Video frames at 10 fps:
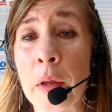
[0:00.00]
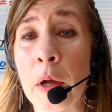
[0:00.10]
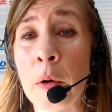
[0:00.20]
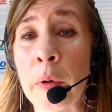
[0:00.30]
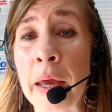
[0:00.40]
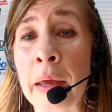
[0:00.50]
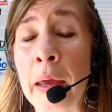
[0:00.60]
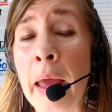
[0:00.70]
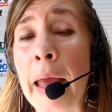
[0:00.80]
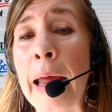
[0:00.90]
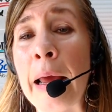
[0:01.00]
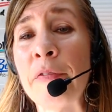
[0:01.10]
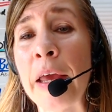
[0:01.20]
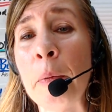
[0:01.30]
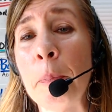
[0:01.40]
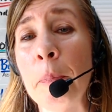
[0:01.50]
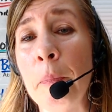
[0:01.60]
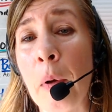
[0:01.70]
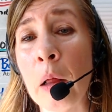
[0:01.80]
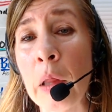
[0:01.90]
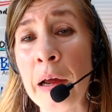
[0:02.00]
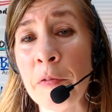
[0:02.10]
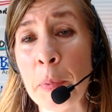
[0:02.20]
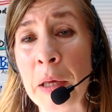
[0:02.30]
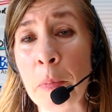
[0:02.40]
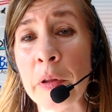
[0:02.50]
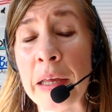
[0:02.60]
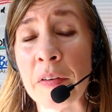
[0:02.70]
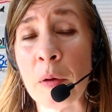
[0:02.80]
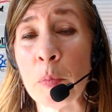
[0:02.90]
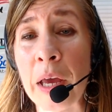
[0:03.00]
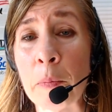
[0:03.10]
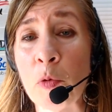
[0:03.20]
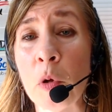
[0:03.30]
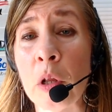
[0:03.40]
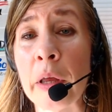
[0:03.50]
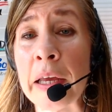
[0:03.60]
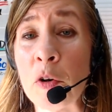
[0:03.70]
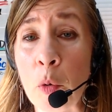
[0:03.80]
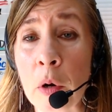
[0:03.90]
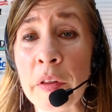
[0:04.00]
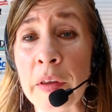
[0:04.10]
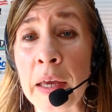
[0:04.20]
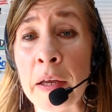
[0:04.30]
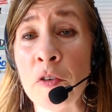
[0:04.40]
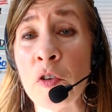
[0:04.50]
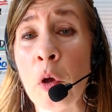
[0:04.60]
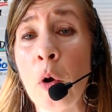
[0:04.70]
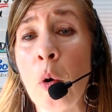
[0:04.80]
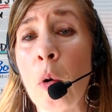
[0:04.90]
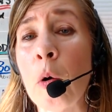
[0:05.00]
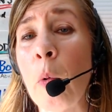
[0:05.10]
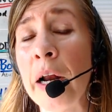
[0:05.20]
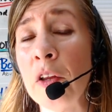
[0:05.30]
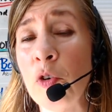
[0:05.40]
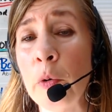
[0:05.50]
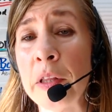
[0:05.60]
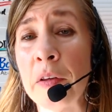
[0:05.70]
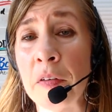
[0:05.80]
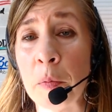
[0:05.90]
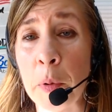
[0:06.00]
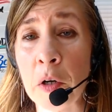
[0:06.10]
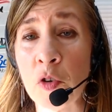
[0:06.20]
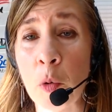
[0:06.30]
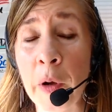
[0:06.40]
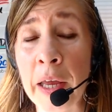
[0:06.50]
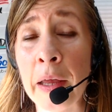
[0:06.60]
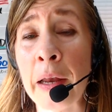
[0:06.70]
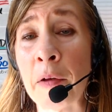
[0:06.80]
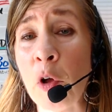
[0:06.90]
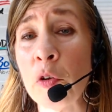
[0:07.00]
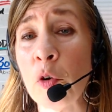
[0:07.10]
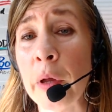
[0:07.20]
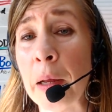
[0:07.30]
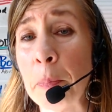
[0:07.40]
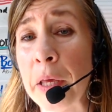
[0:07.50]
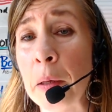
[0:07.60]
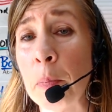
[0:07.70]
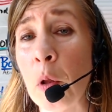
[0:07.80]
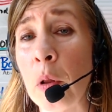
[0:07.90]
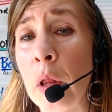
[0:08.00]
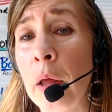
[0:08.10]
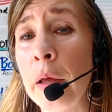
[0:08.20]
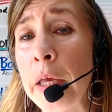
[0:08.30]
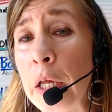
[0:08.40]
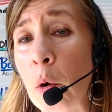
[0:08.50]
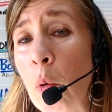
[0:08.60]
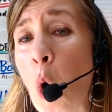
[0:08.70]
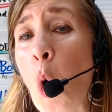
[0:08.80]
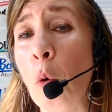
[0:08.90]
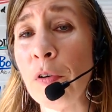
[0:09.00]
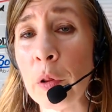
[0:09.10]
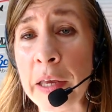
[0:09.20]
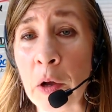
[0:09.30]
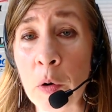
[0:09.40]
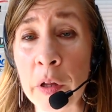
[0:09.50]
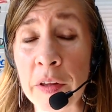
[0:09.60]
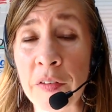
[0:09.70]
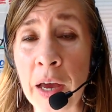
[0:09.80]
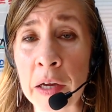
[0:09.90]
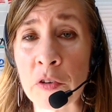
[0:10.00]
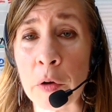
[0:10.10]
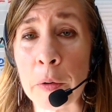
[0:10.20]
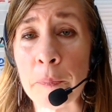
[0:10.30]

Okay. And I've had a lot of people that sometimes will ignore things or want to do it the spiritual way. And I've also had people, you know, overly go to the doctor.